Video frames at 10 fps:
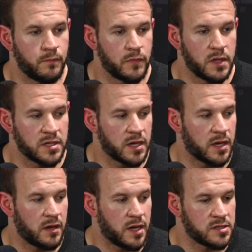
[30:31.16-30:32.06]
it's like
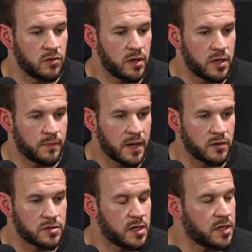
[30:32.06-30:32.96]
I still didn't get back
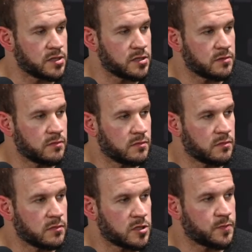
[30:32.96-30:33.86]
on stage,
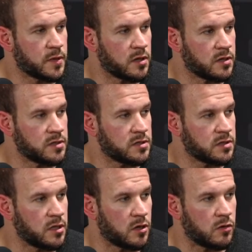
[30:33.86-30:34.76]
just because
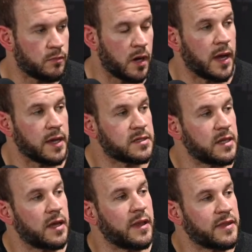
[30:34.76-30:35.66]
but I
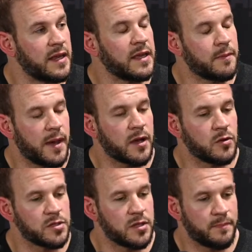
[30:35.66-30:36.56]
didn't get back
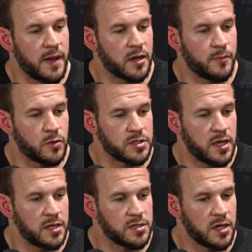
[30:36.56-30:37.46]
up on
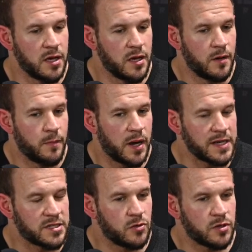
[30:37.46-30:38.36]
stage, but I
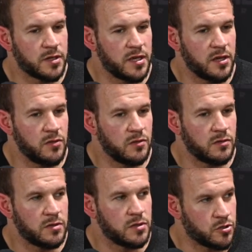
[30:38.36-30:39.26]
still continue
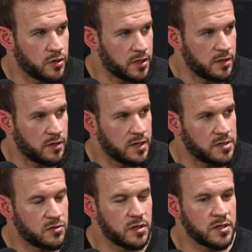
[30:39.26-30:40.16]
to train. I
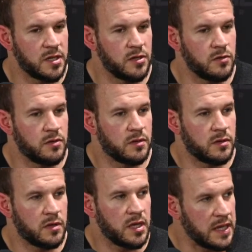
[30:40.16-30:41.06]
still continue
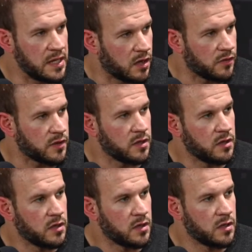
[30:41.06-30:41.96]
to eat healthy,
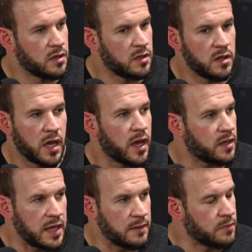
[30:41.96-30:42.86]
not
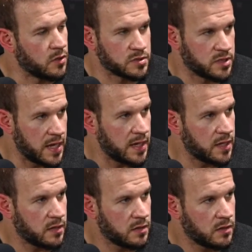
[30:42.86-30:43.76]
8 meals a day.
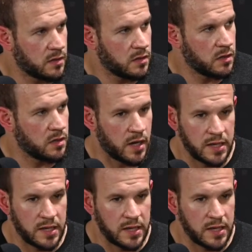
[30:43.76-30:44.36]
I eat